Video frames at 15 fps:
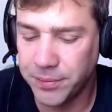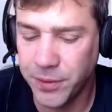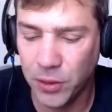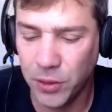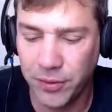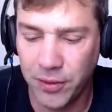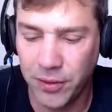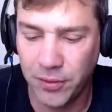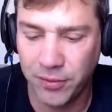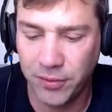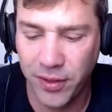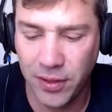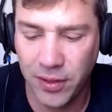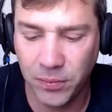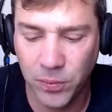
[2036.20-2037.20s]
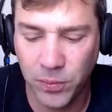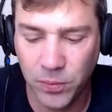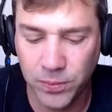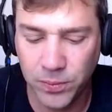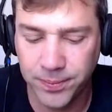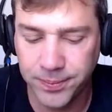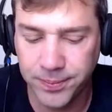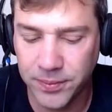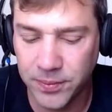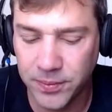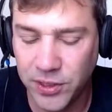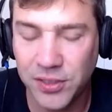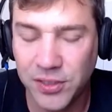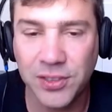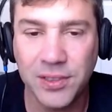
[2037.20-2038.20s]
you know, v-
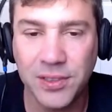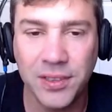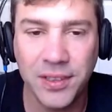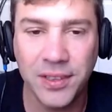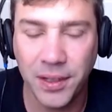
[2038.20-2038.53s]
disc.